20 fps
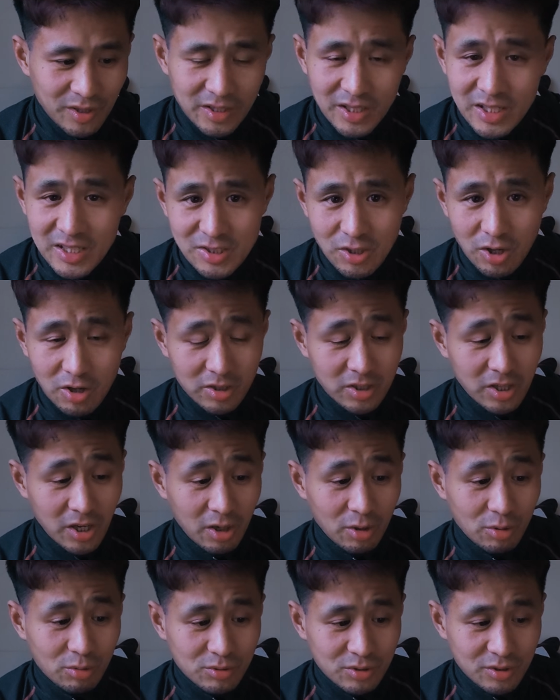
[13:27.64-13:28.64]
He's not a
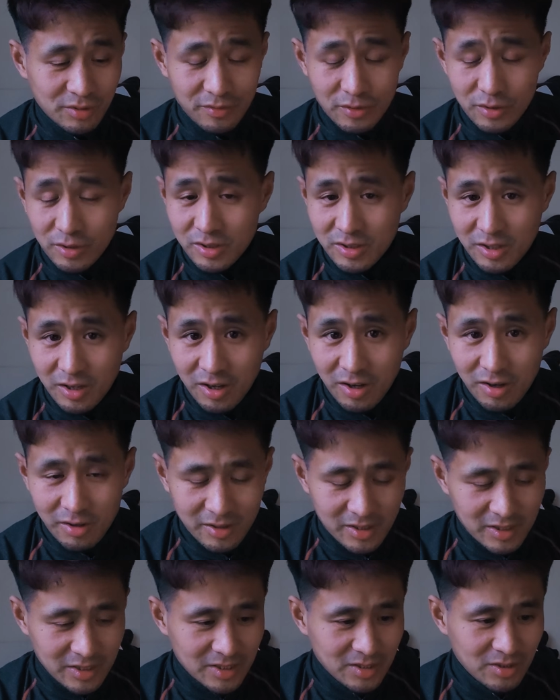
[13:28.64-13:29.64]
coach for a start,
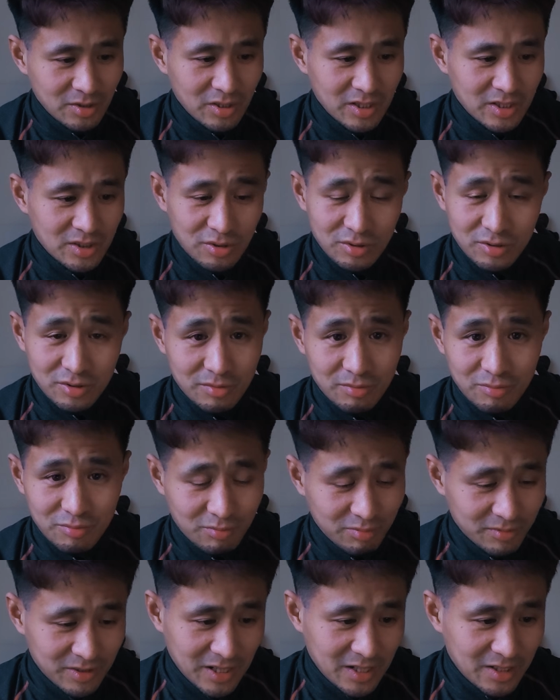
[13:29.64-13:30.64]
and he's just a
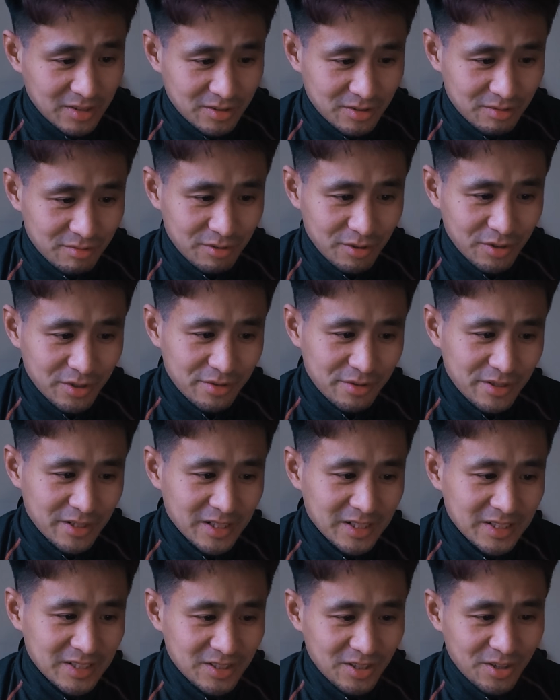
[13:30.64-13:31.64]
talented runner,
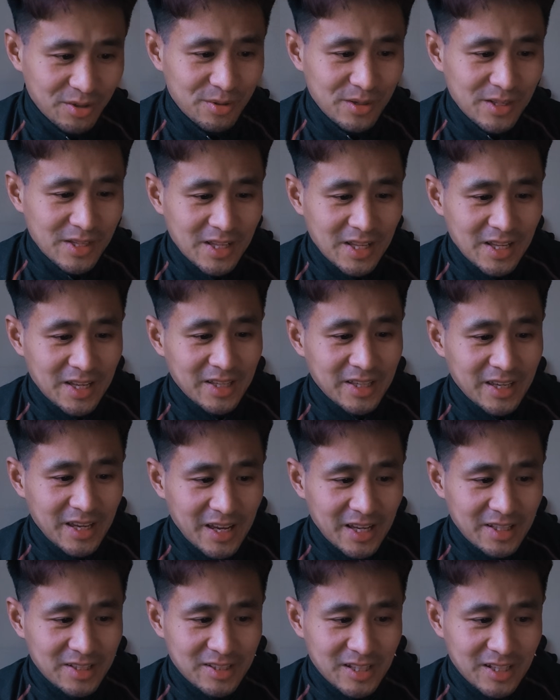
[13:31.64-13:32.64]
really. So,
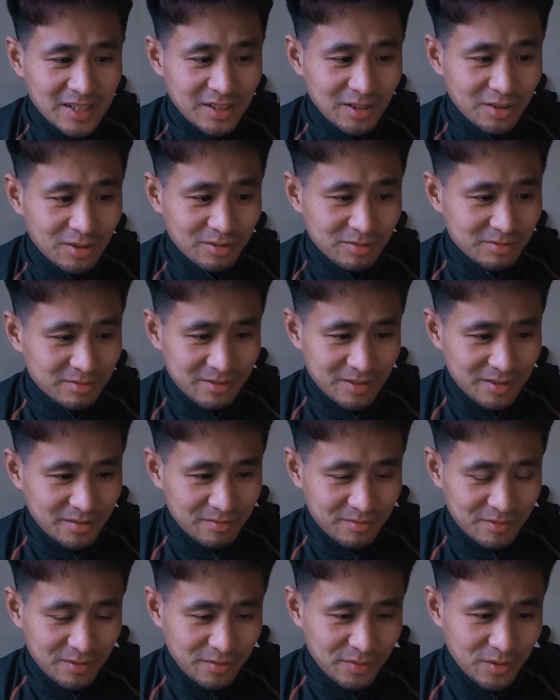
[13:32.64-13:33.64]
yeah, I said, look,
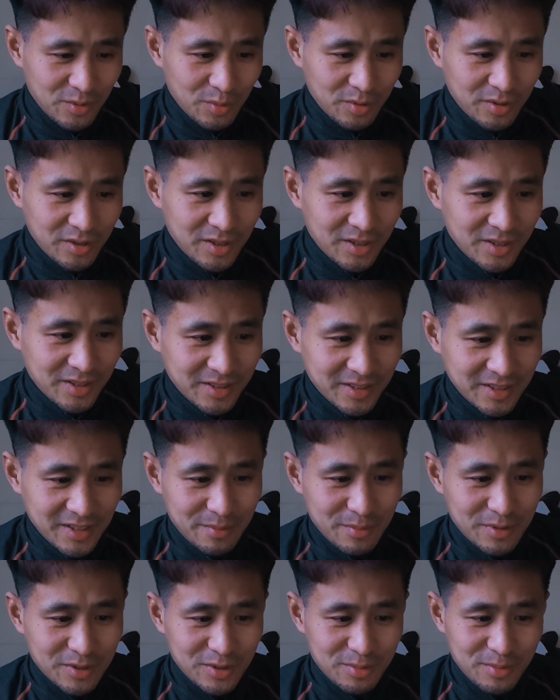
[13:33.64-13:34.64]
if you want to
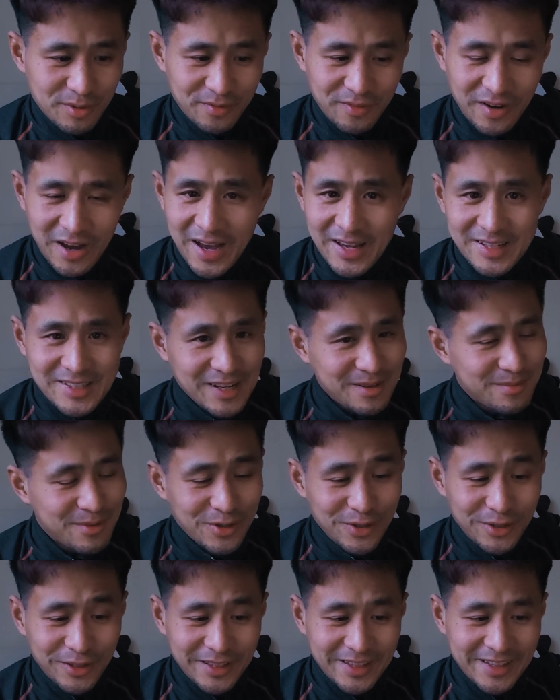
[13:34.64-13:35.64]
give me some advice, I'm
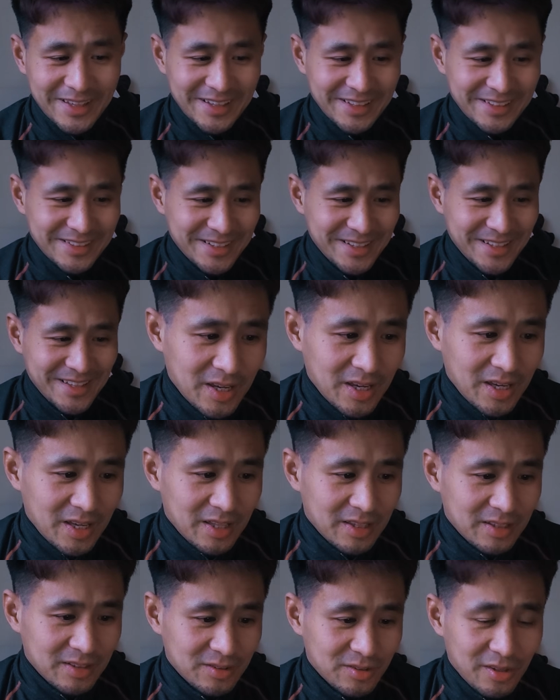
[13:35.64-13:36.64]
all ears.
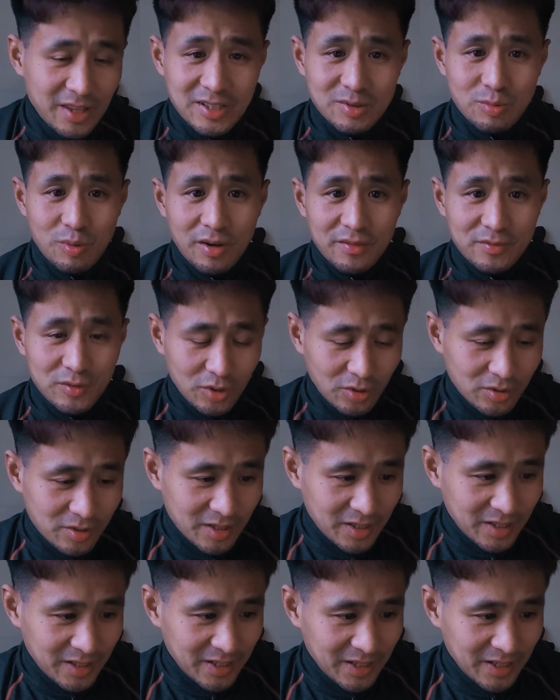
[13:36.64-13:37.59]
So that's what I've done.